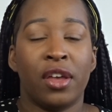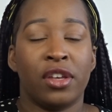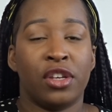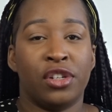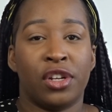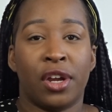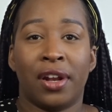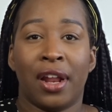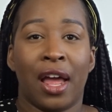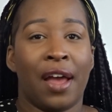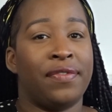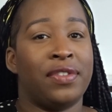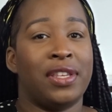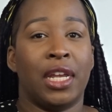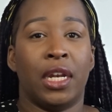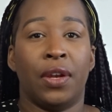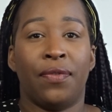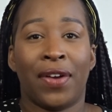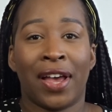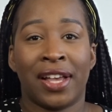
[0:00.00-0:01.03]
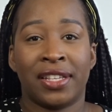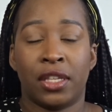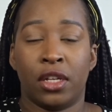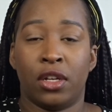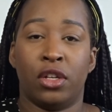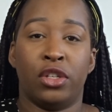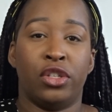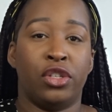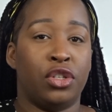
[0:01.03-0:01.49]
You don't have to invest
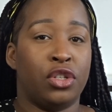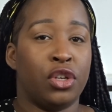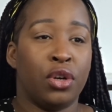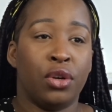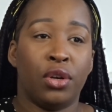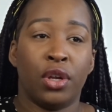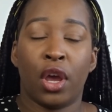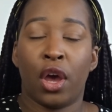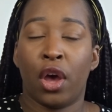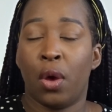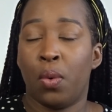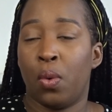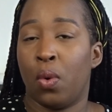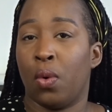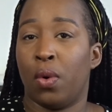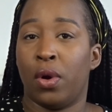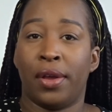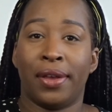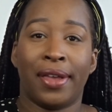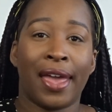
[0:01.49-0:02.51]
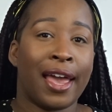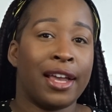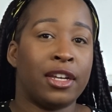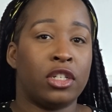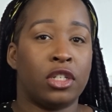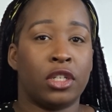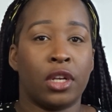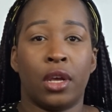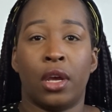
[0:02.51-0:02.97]
in a studio or a
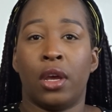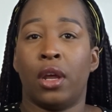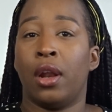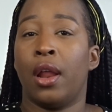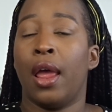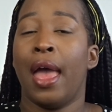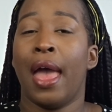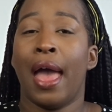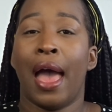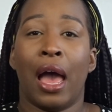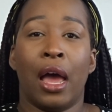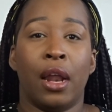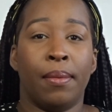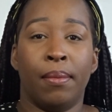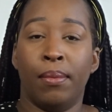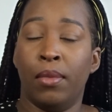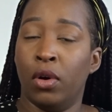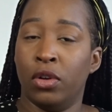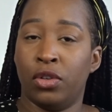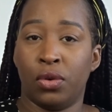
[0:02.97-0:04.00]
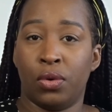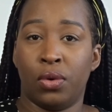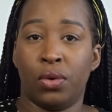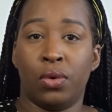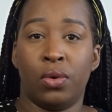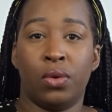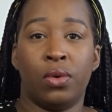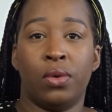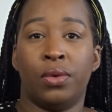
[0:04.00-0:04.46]
location and
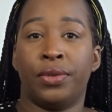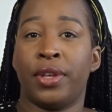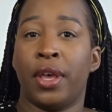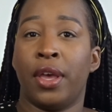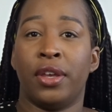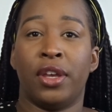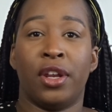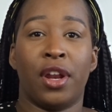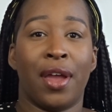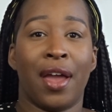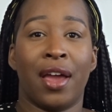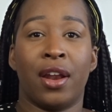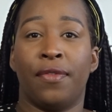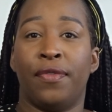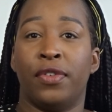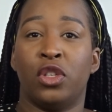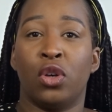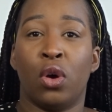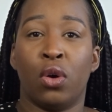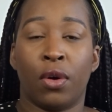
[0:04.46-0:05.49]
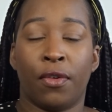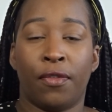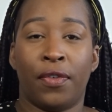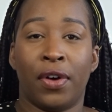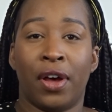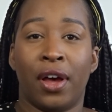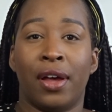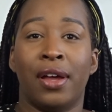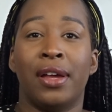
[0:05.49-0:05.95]
models, and a
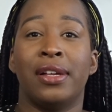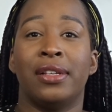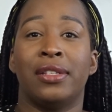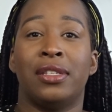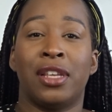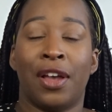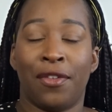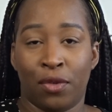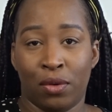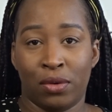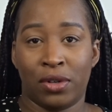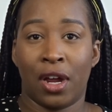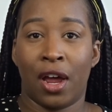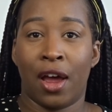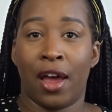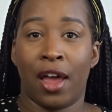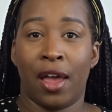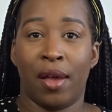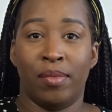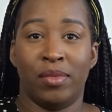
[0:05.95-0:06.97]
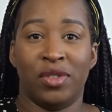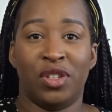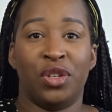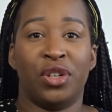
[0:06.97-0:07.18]
photographer several times.